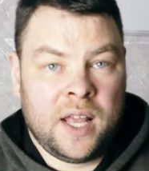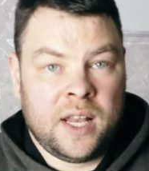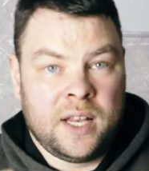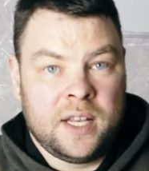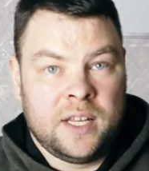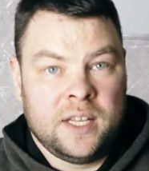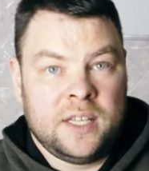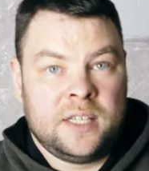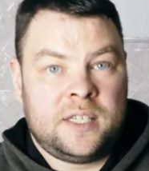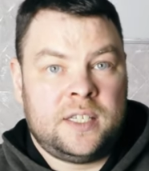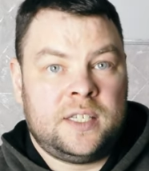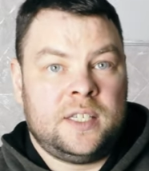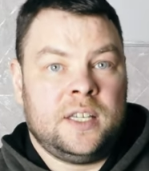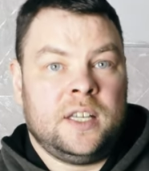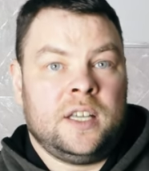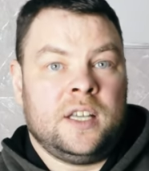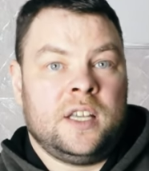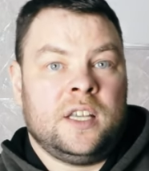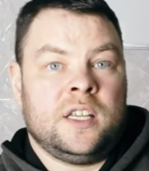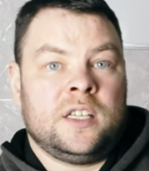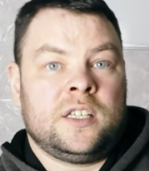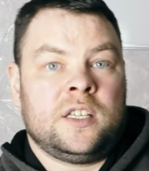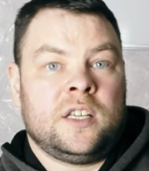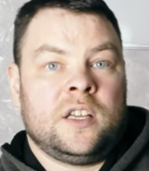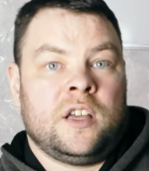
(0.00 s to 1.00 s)
This
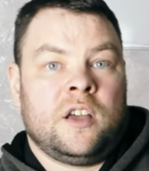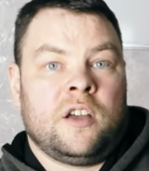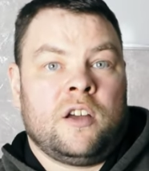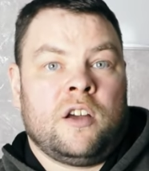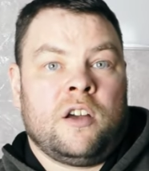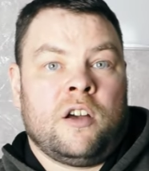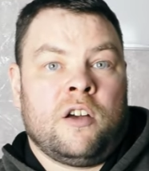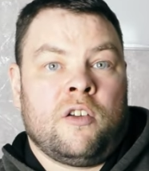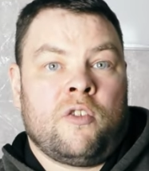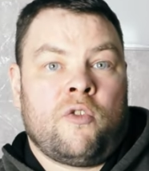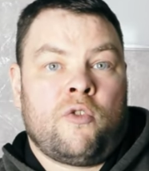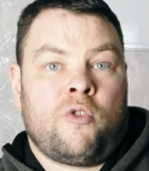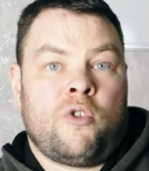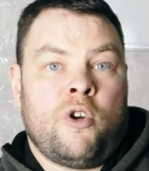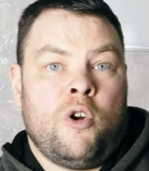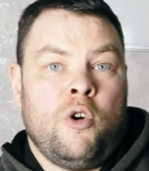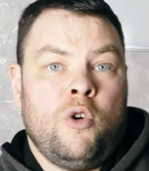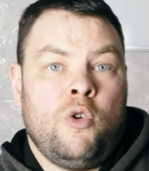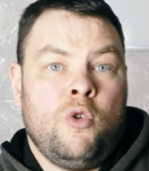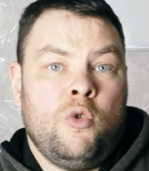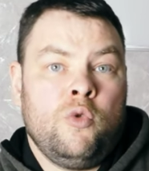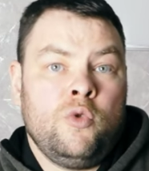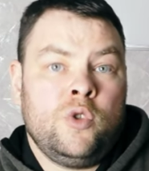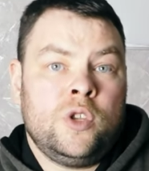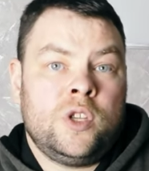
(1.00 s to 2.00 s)
is a
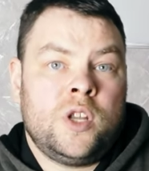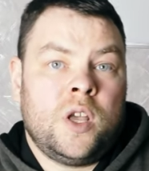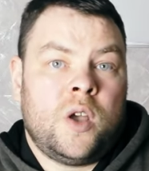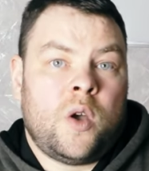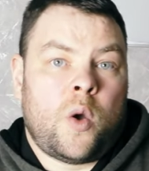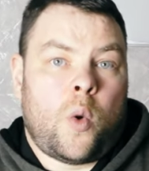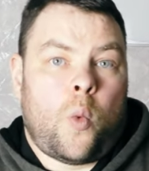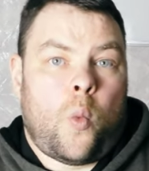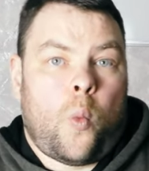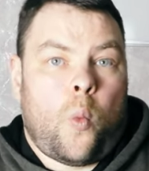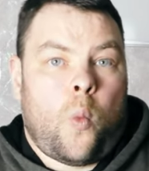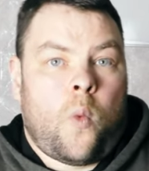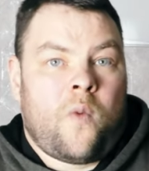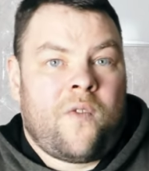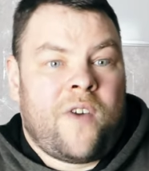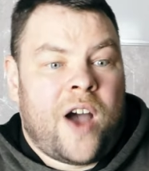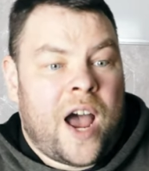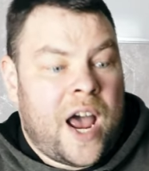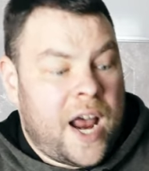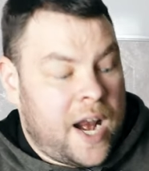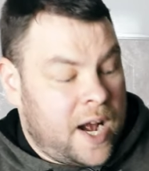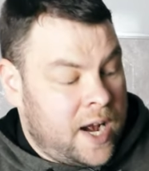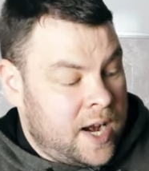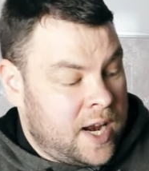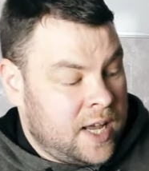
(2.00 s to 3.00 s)
Rode
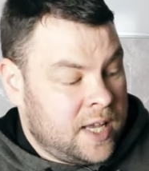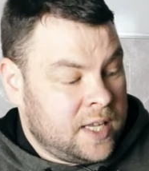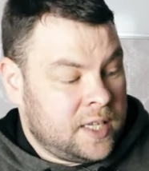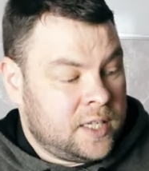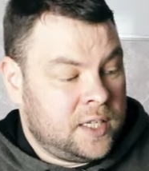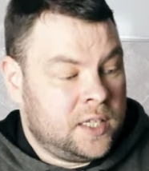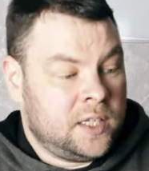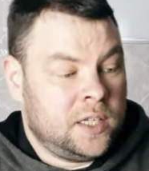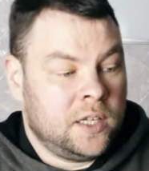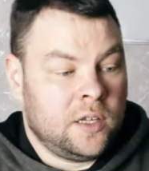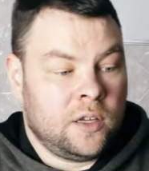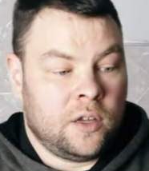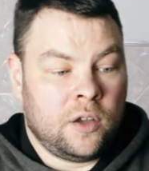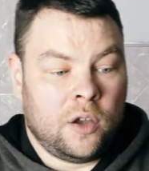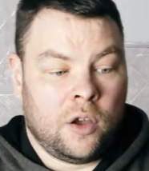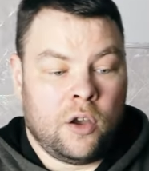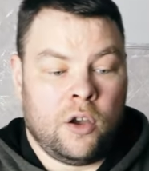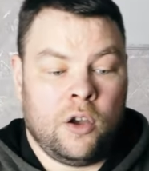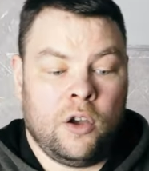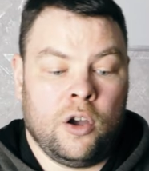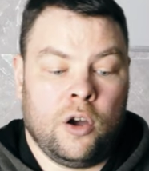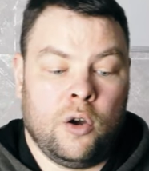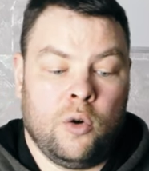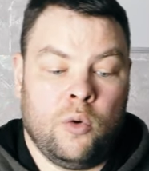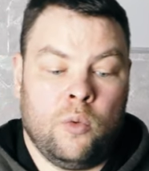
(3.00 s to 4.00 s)
Wireless
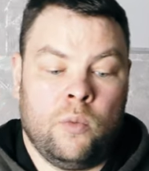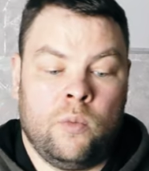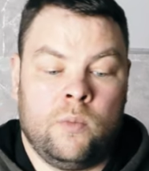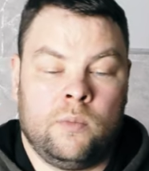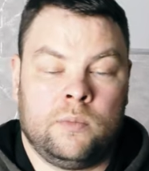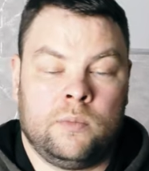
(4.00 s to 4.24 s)
Go.